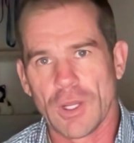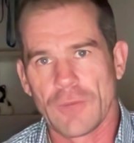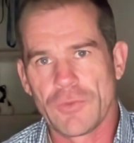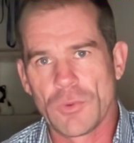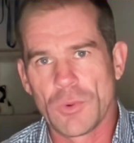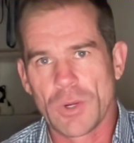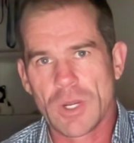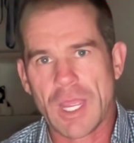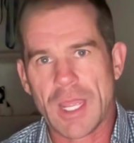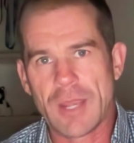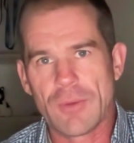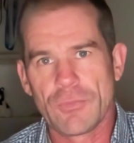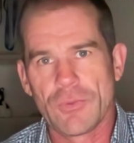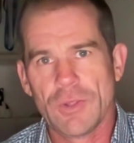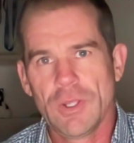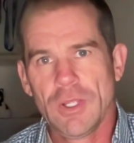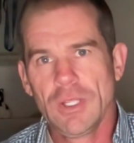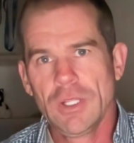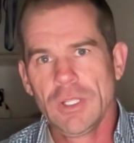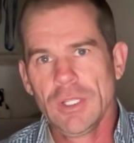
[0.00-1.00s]
If you want to have,
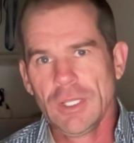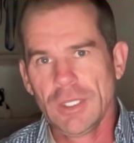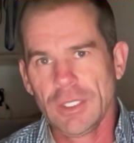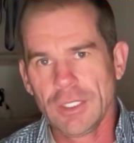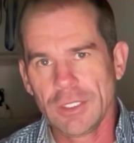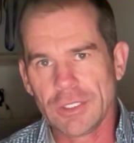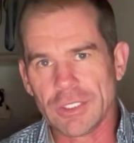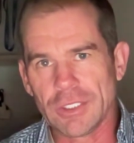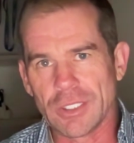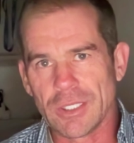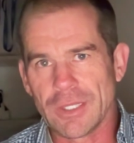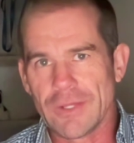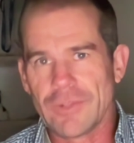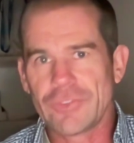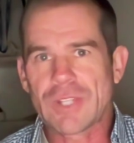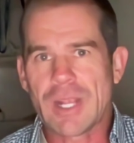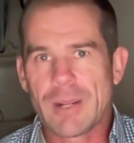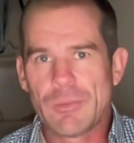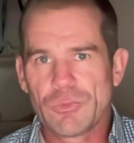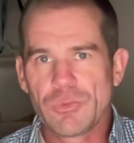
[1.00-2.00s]

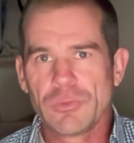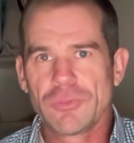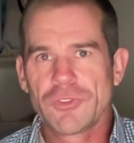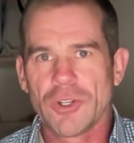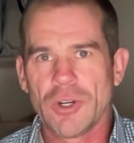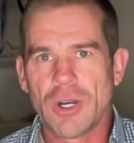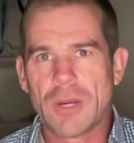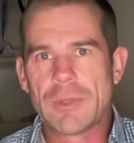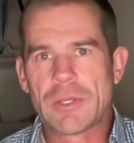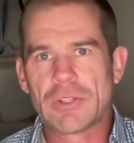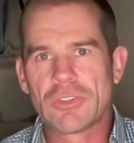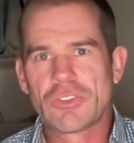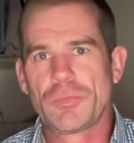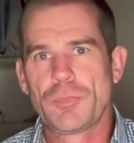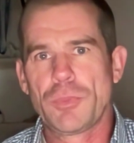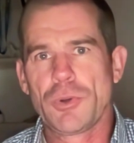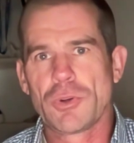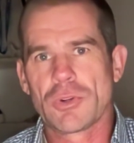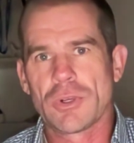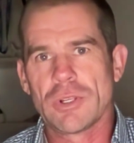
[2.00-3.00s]
this comes with time and
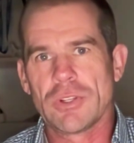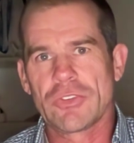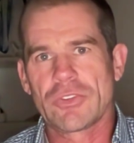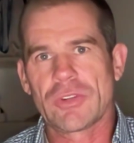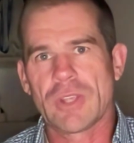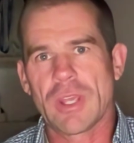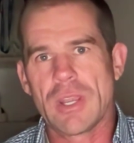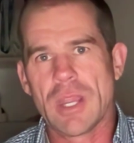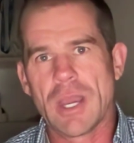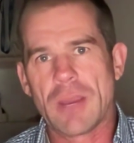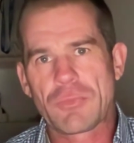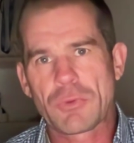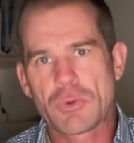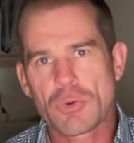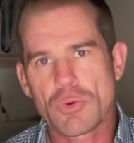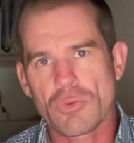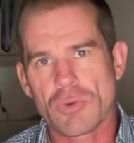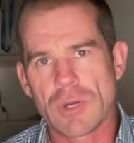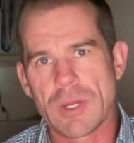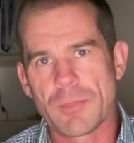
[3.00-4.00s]
experience, enough
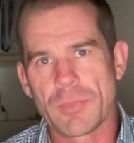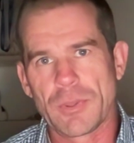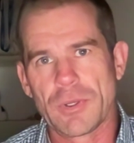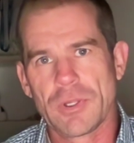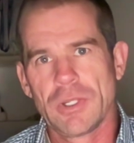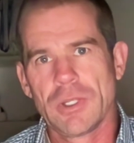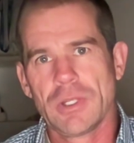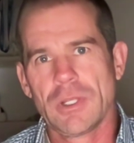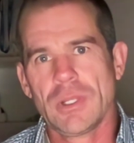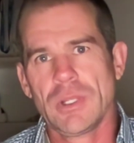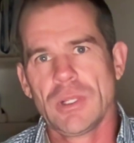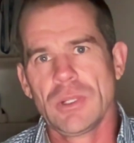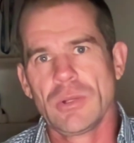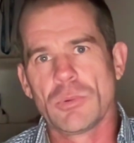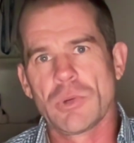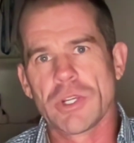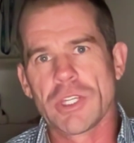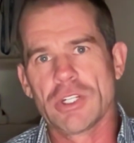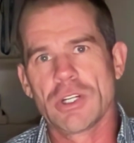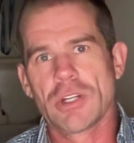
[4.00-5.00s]
grip
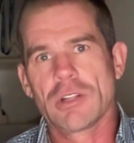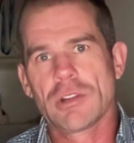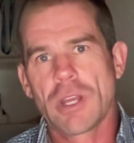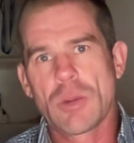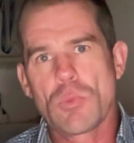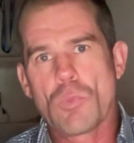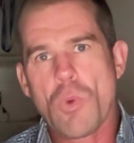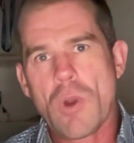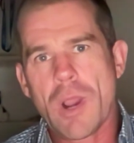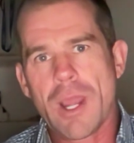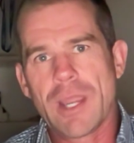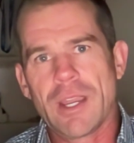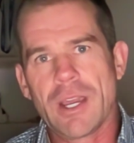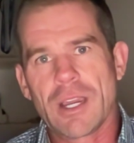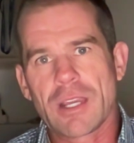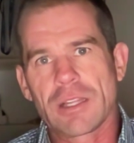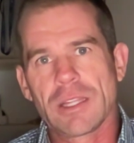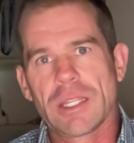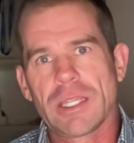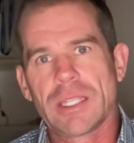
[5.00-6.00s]
where you're not like white
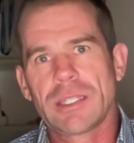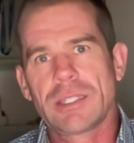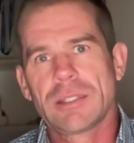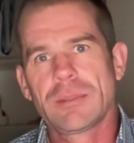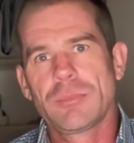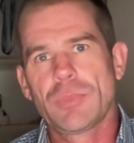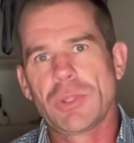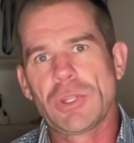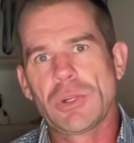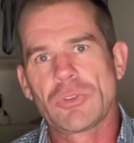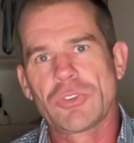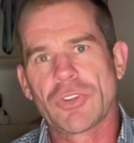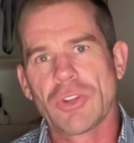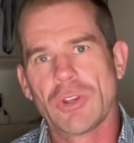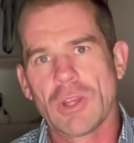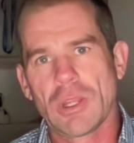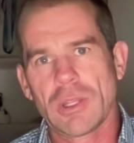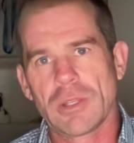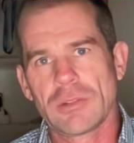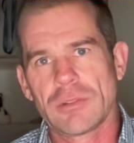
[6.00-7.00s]
knuckling, but you're also
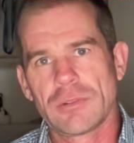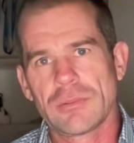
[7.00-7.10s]
not,